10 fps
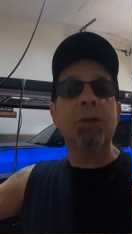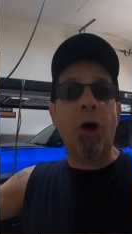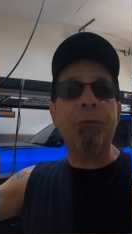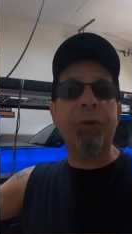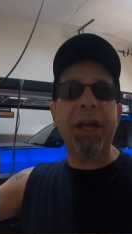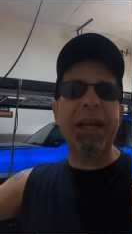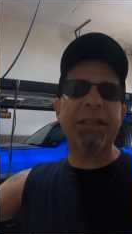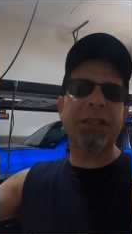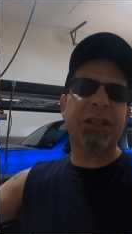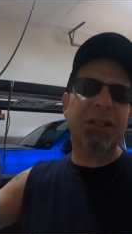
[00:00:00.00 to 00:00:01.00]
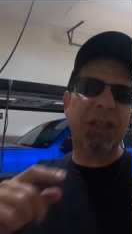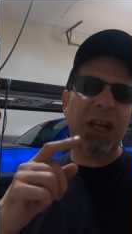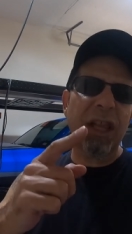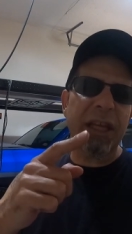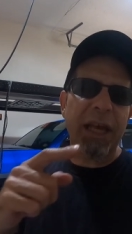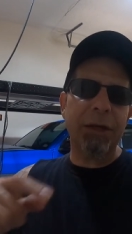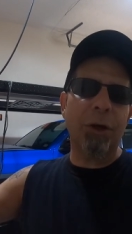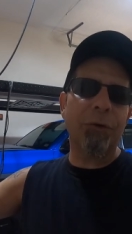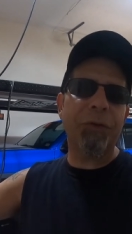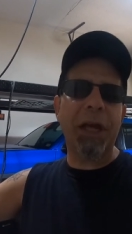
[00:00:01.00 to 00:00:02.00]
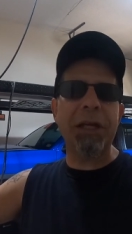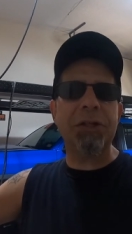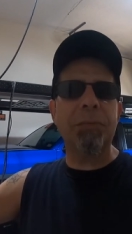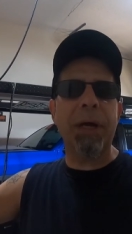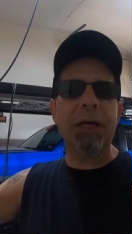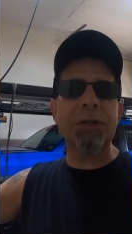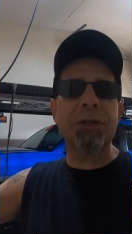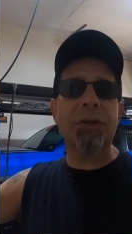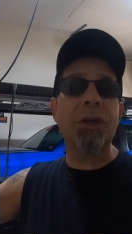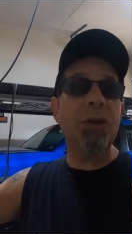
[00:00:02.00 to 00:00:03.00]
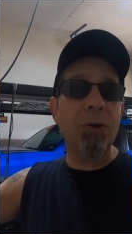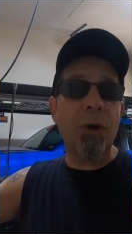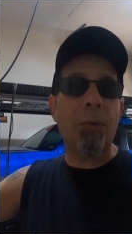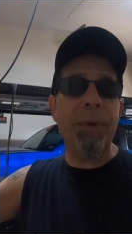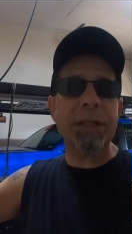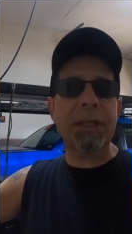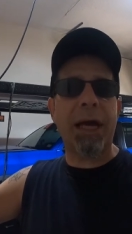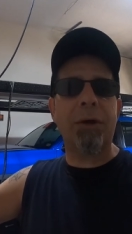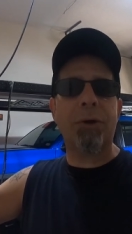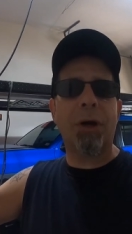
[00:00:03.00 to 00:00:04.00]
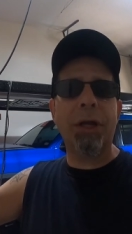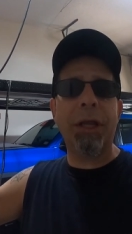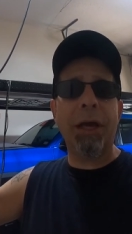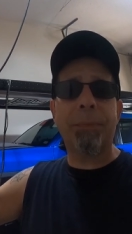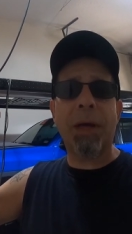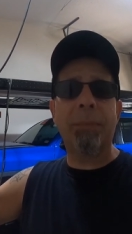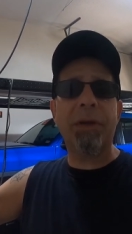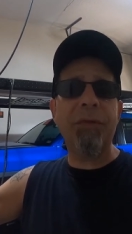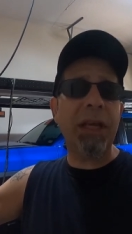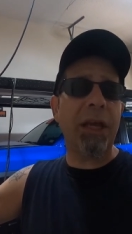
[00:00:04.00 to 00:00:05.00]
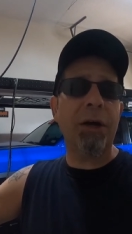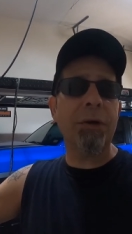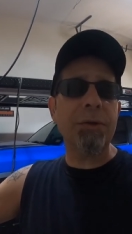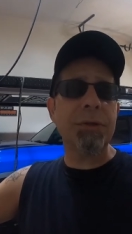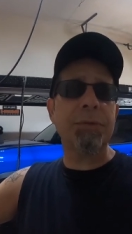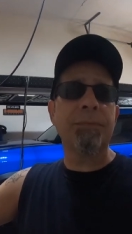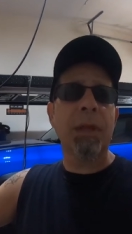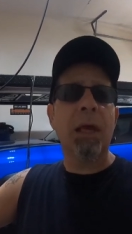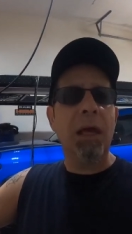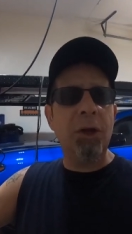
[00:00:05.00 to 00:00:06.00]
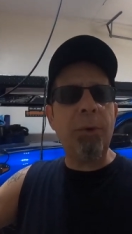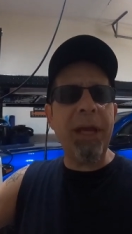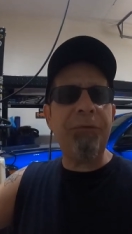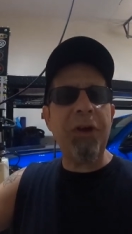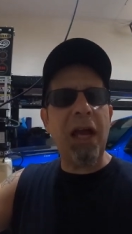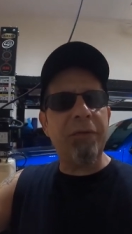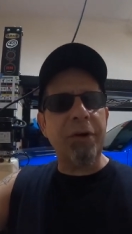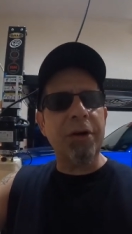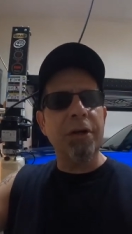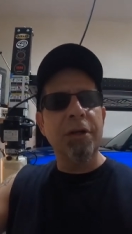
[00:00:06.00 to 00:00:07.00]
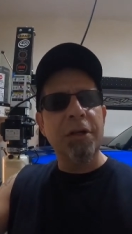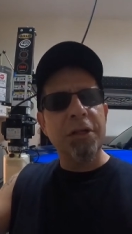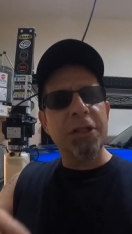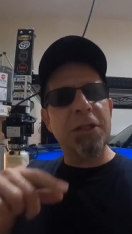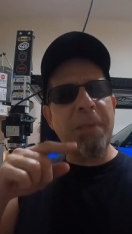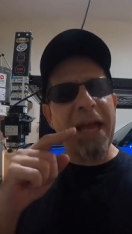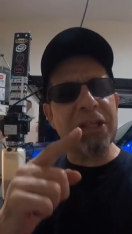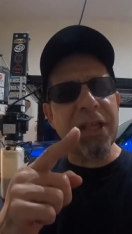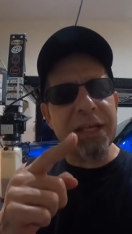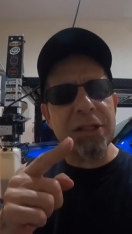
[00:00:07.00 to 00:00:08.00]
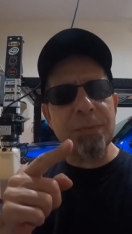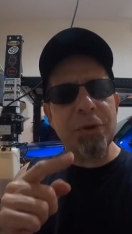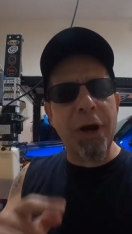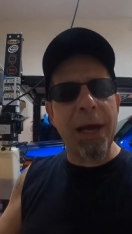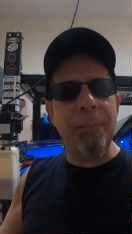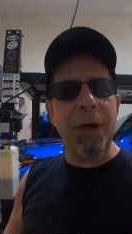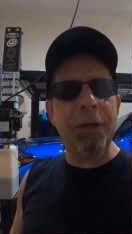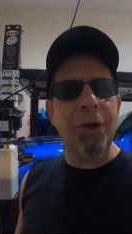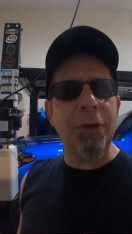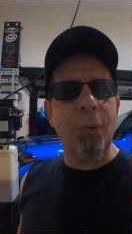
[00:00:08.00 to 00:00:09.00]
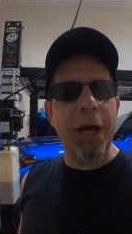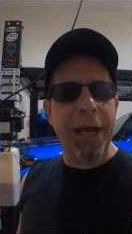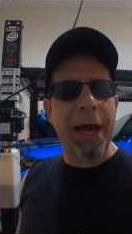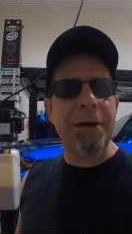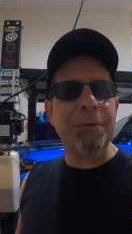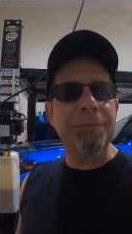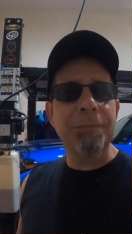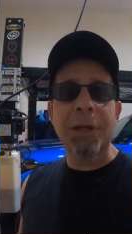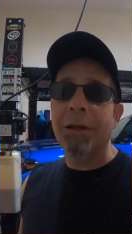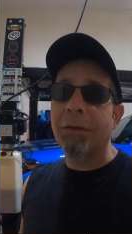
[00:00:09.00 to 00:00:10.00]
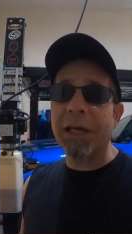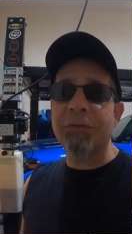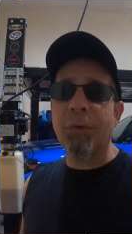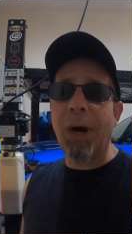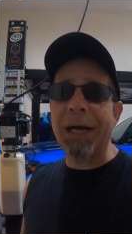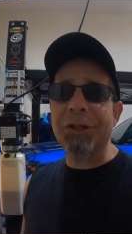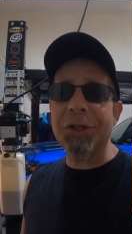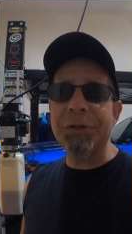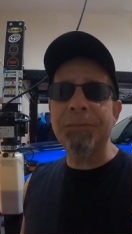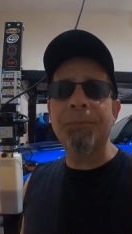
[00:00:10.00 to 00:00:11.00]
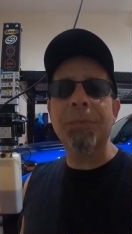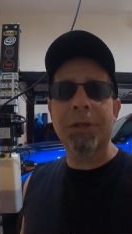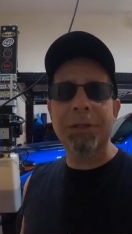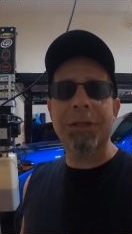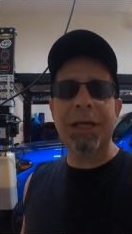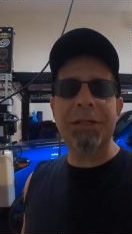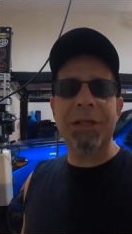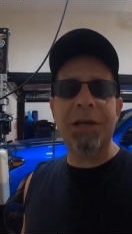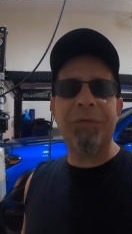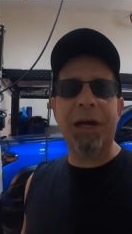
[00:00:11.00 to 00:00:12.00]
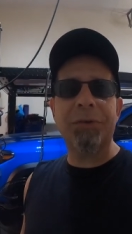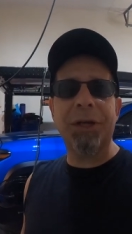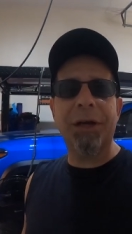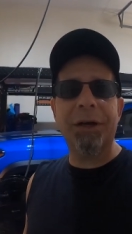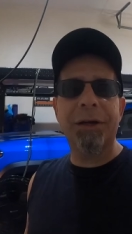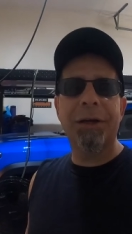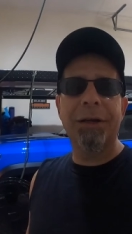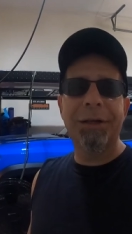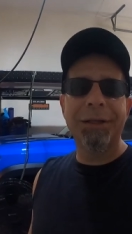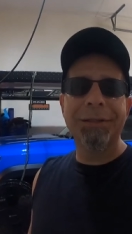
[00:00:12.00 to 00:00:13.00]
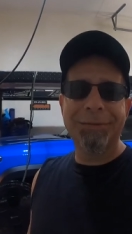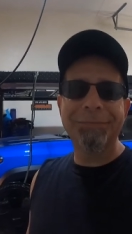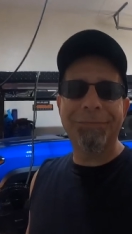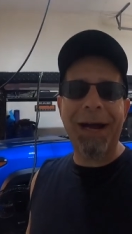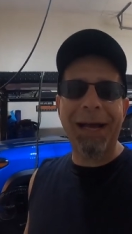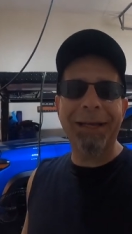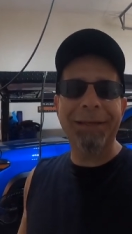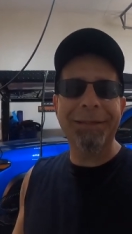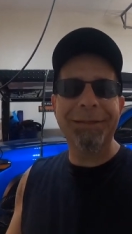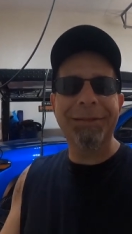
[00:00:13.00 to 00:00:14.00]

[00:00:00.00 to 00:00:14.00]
Don't forget to click that notification bell so that you don't miss out on any upcoming videos. And do me a favor, smash that subscribe button on the way out. Thanks for watching. Stay safe out there. Bye.